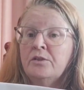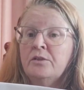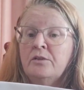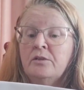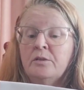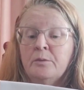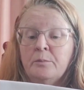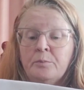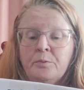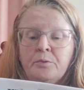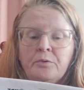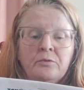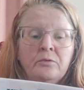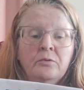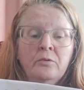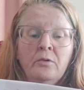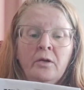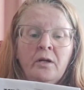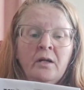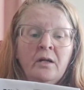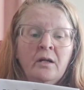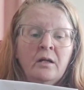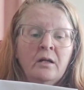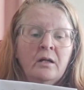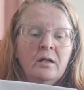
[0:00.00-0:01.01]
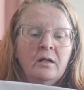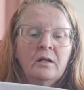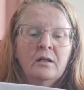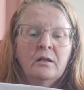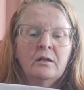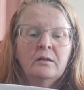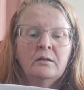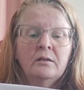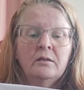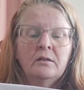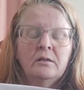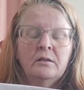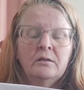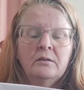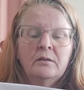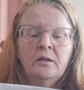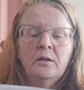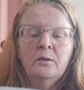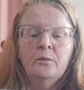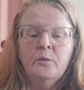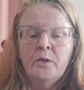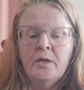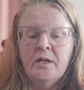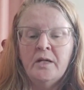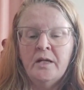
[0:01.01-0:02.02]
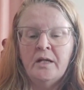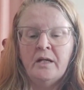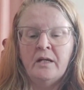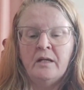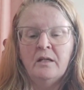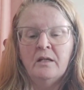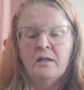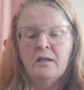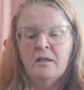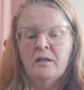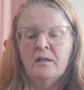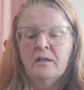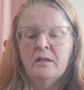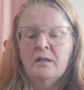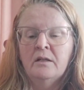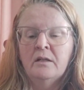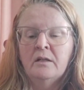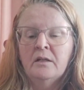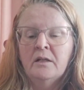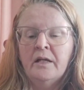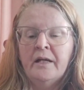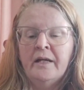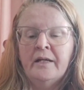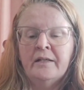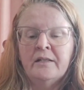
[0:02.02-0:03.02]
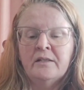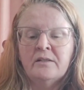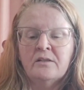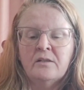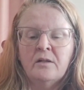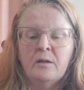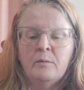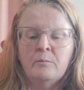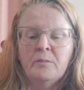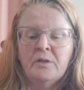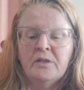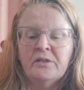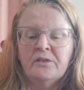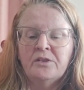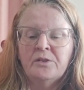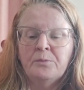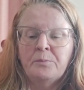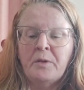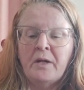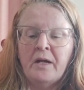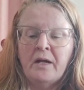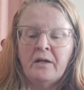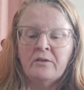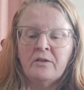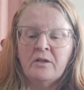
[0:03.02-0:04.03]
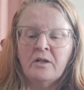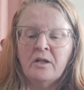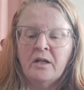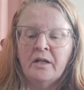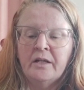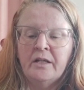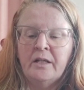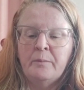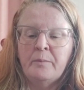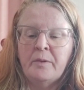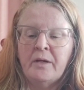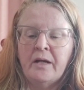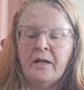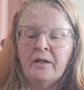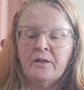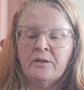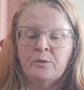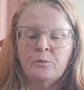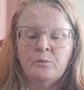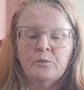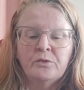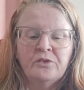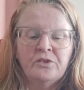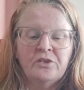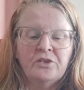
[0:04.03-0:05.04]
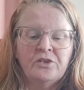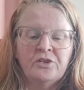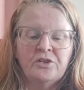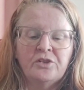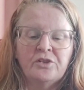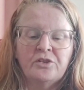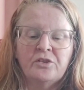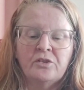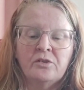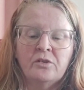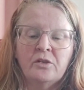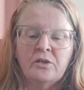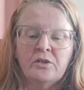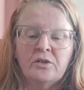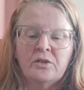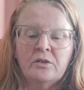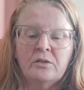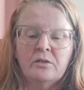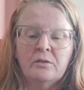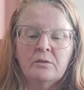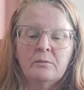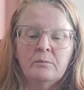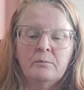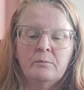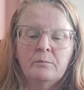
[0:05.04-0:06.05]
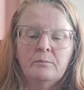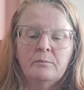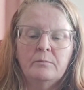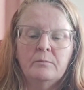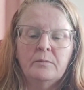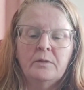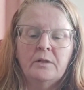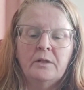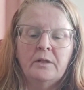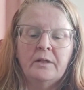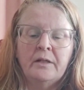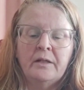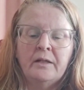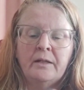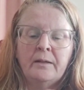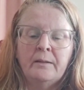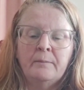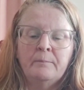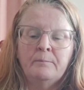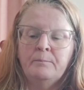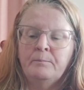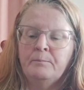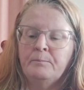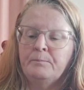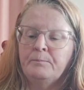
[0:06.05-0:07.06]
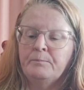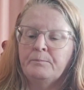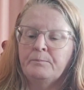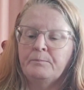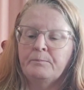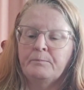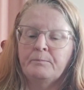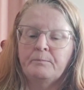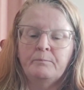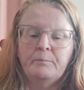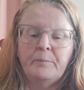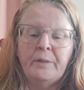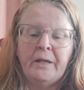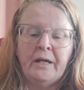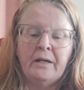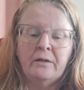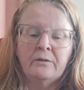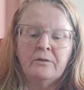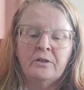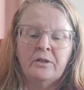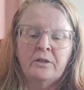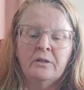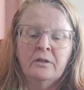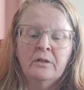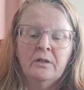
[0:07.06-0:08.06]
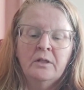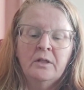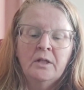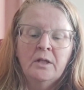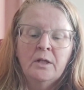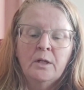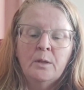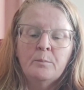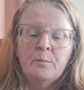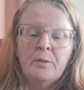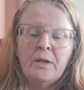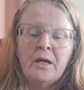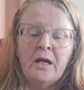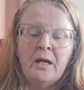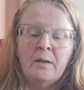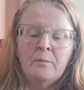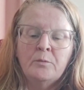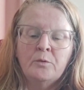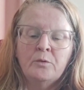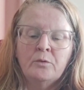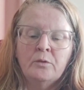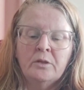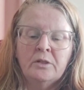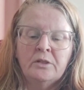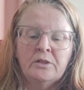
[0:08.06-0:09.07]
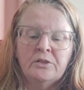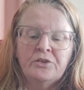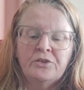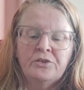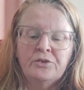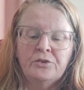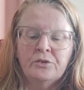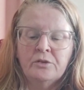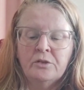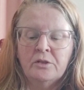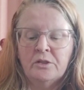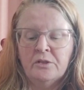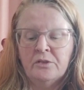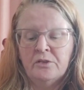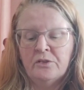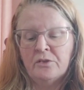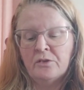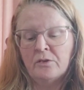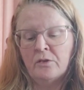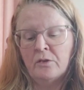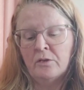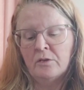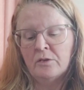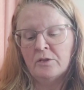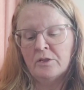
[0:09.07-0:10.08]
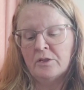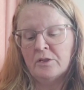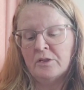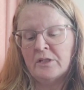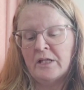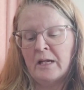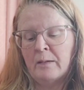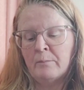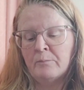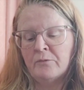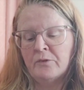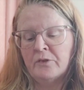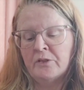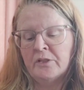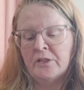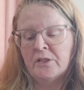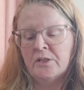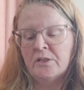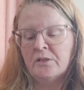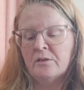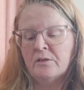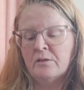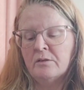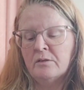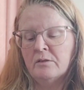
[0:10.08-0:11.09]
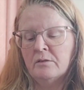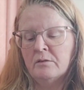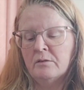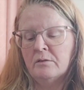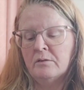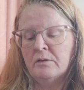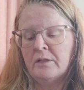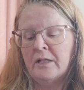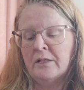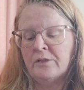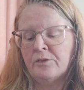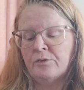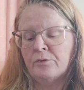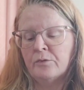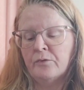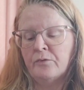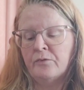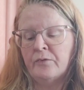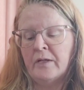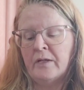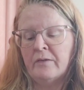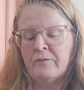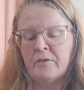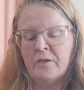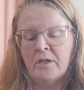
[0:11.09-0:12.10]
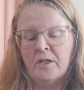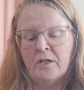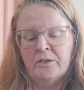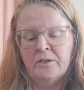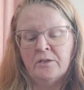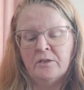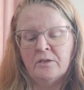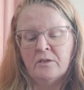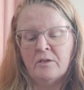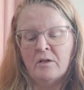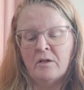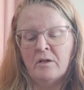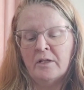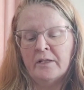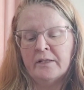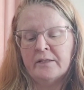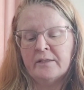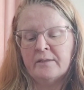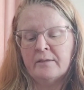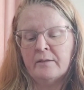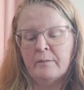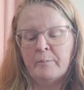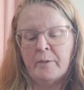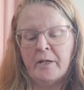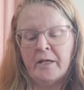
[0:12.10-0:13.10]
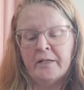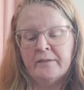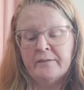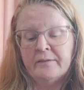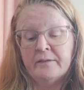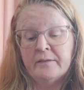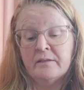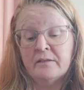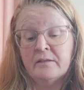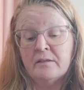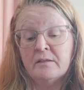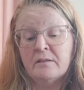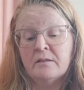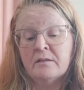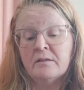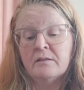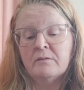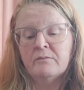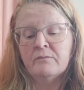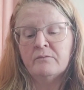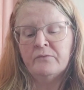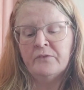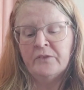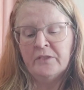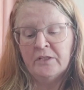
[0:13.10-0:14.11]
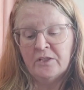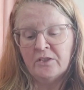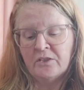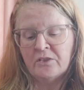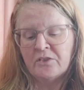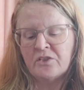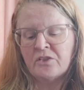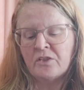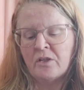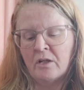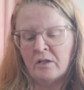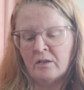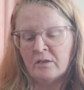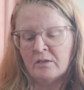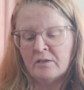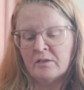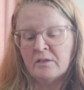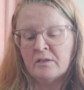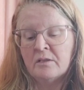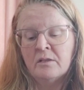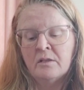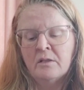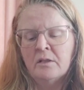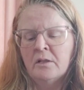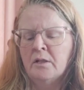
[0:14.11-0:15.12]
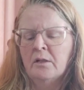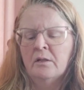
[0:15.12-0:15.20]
to pour. No way. And it's got mustard powder, honey powder, Worcestershire sauce powder, palm oil, sugar, salt, tamarind, natural flavor, onion, garlic, spices, vinegar solids.